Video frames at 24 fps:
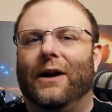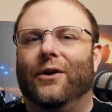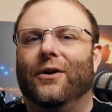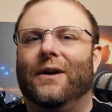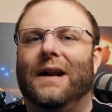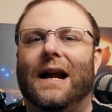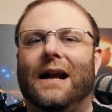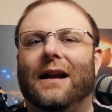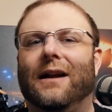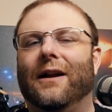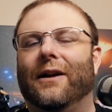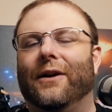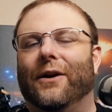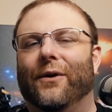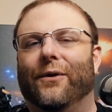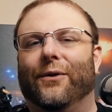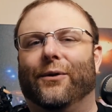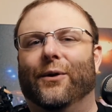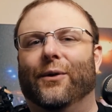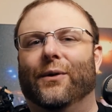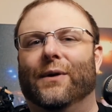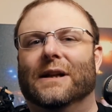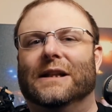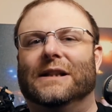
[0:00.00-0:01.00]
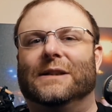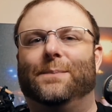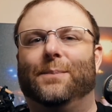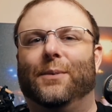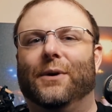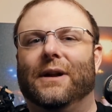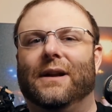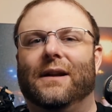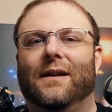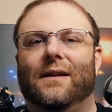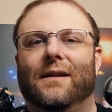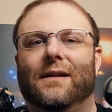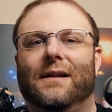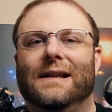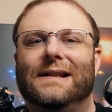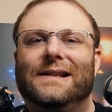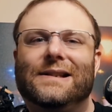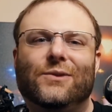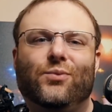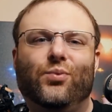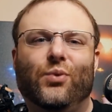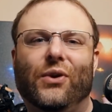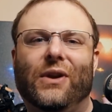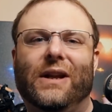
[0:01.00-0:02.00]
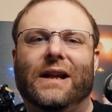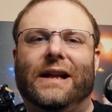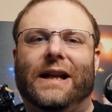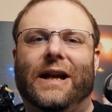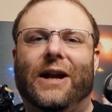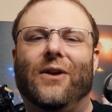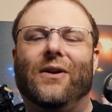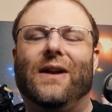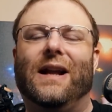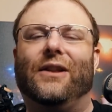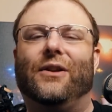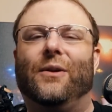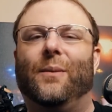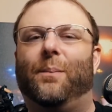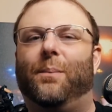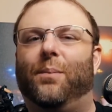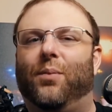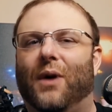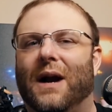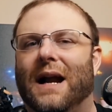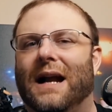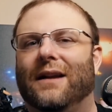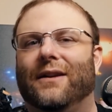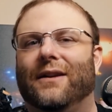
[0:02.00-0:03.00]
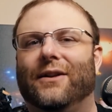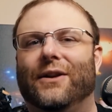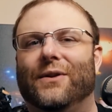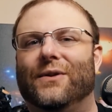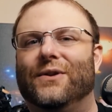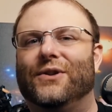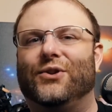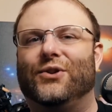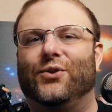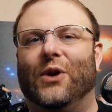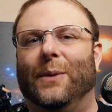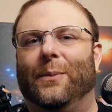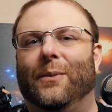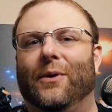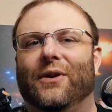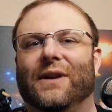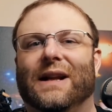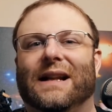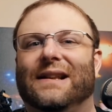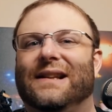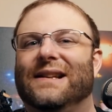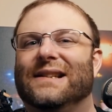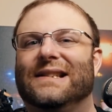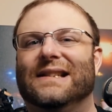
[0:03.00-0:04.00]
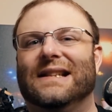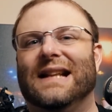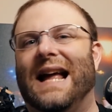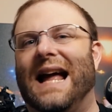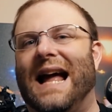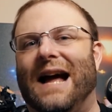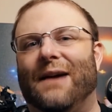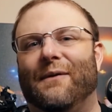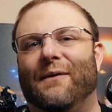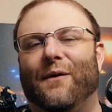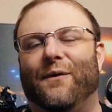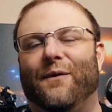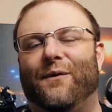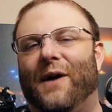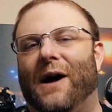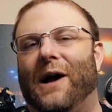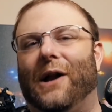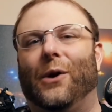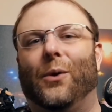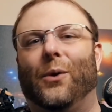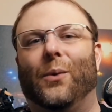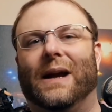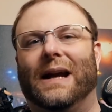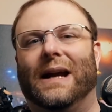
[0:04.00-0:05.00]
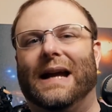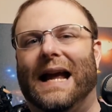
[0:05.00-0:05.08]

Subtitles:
You're not going to go through this. But this is really geared at the brand new streamer that doesn't have a following